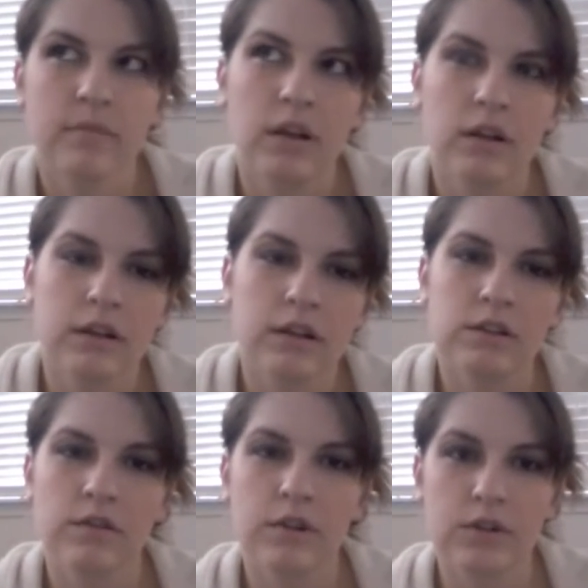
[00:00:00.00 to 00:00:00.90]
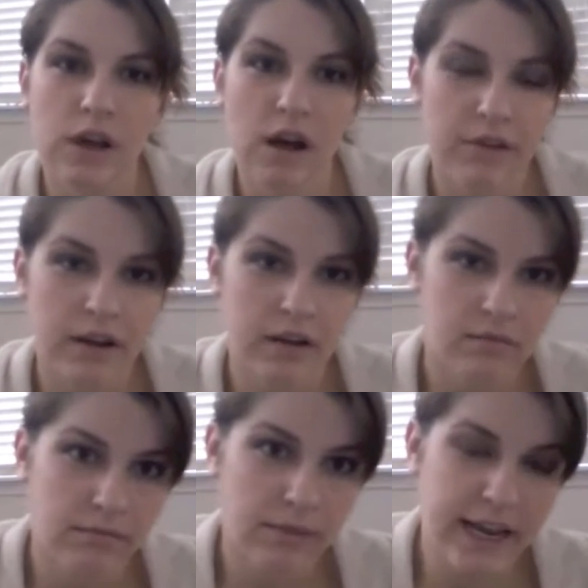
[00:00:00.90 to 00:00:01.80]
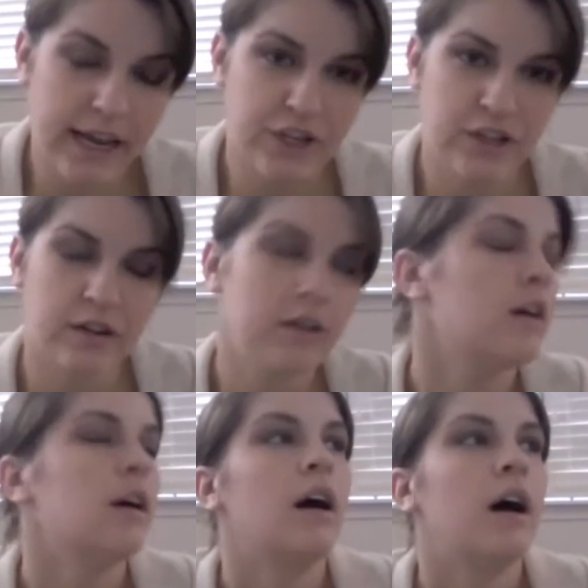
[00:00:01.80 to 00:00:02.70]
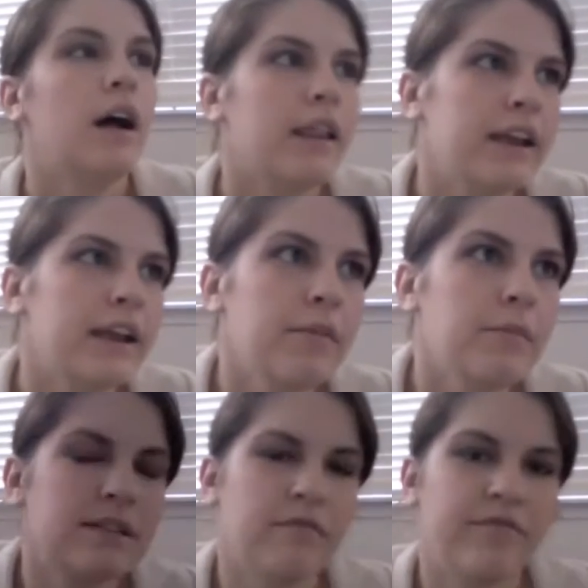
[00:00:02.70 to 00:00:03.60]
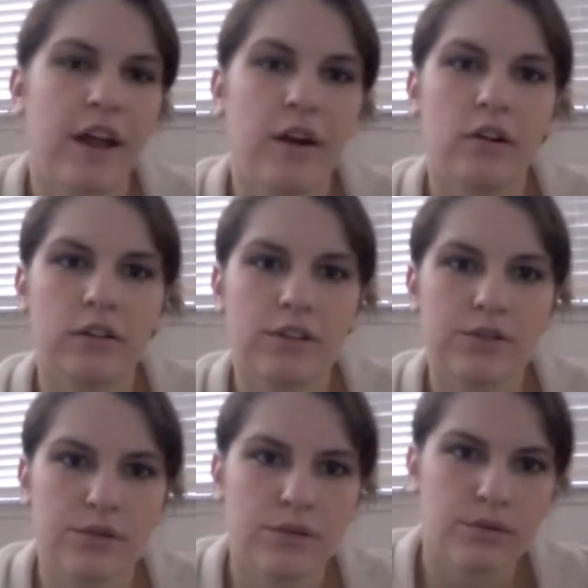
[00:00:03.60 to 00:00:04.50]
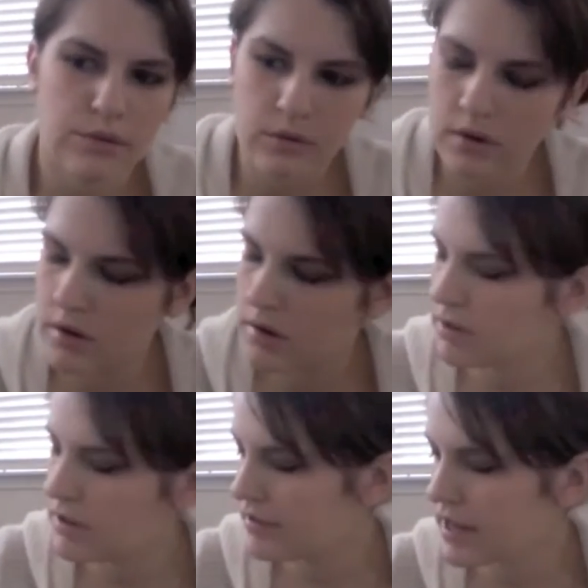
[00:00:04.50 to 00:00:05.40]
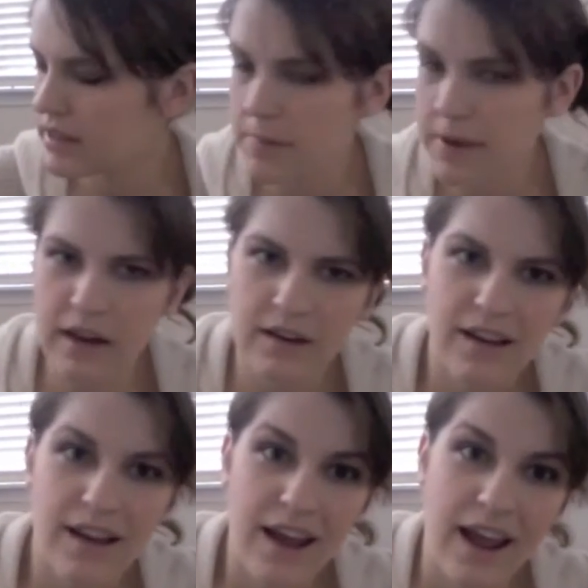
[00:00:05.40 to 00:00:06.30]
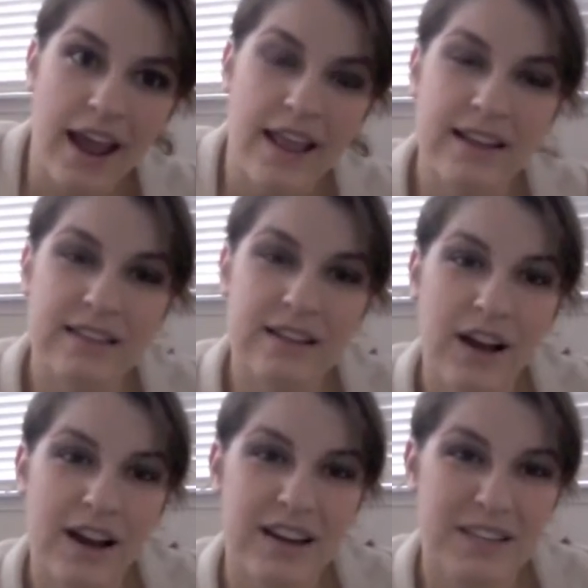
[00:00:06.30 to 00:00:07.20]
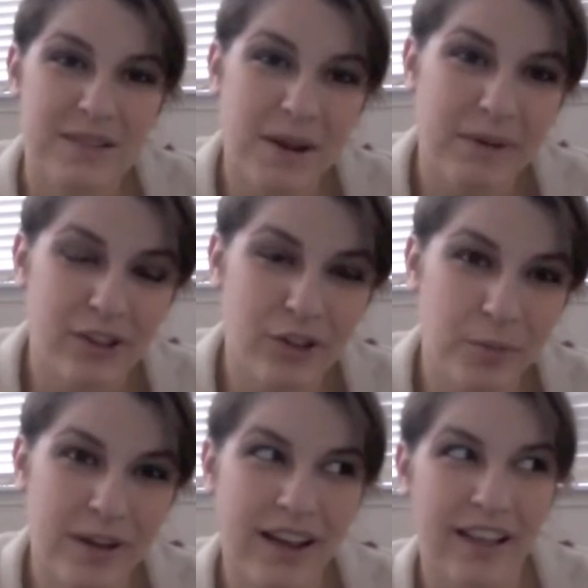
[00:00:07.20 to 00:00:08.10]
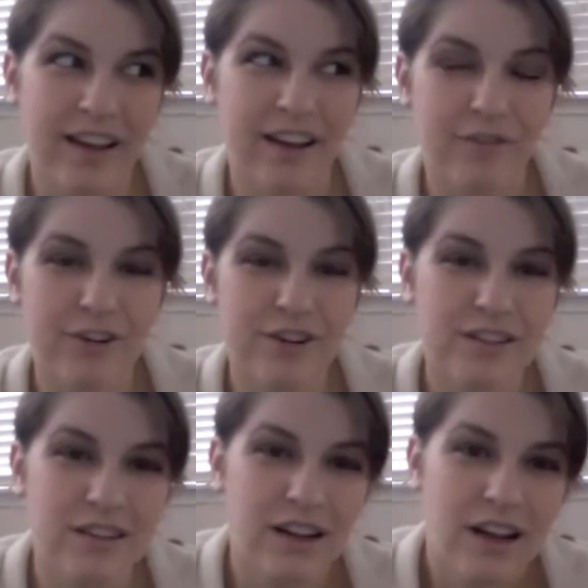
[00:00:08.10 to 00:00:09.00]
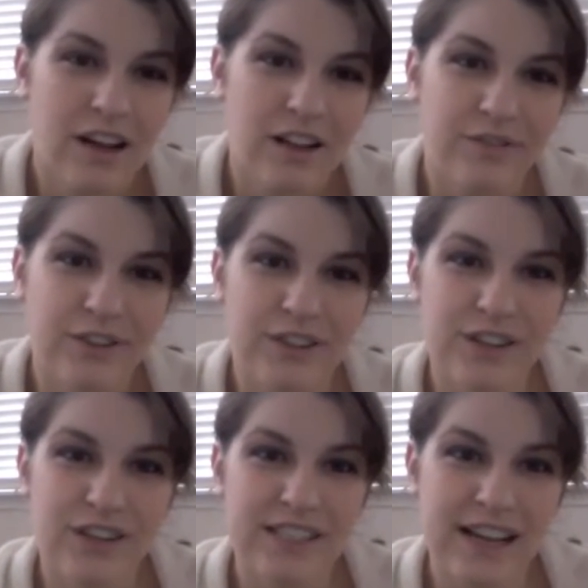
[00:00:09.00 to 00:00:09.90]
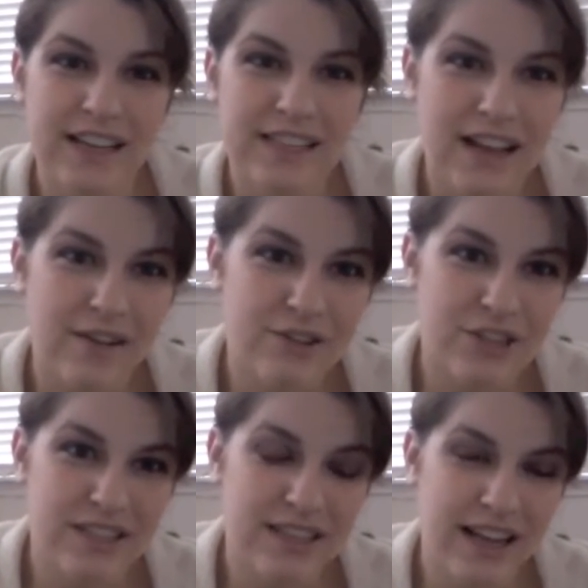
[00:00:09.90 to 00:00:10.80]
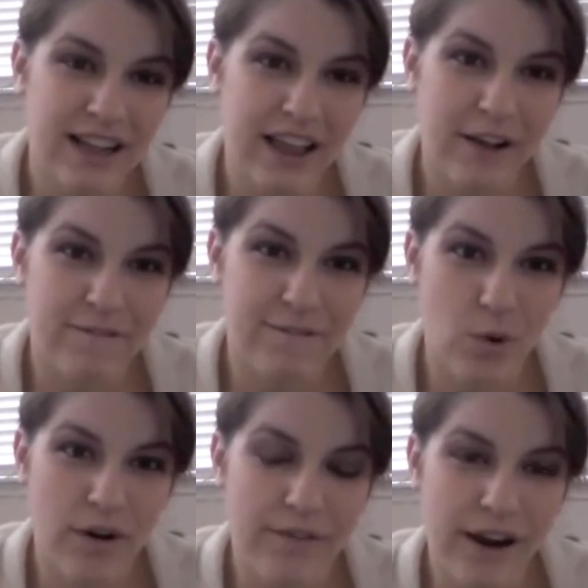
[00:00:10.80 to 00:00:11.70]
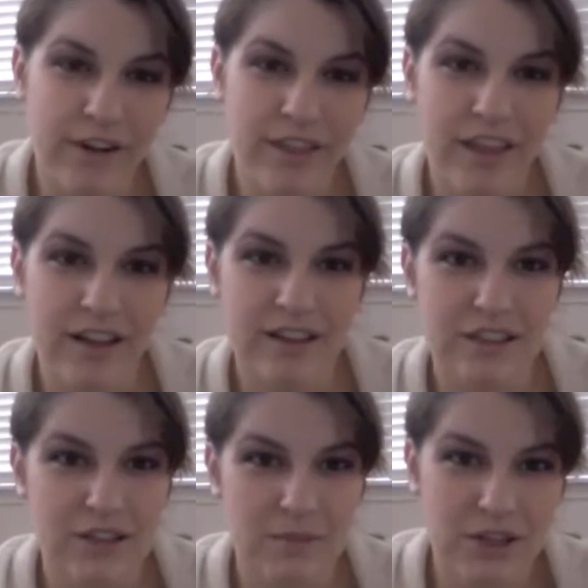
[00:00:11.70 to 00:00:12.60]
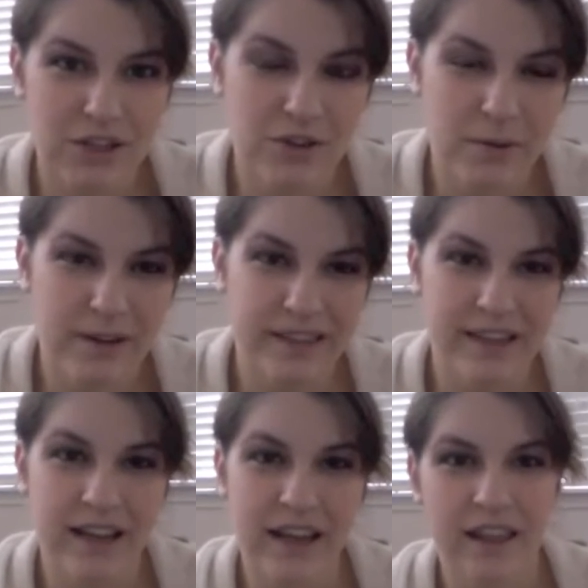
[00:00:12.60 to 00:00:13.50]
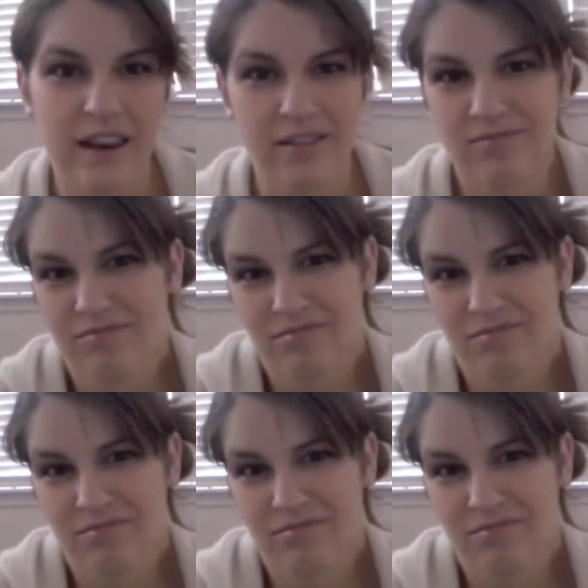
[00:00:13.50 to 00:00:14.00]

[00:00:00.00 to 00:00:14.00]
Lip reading: the cervical softening medication. They did give me some fentanyl to alleviate the pain, and that stuff kind of just made me loopy. Like, at first, the first 30 seconds, I was just seeing like 4 of everything because it just makes you super dizzy, and then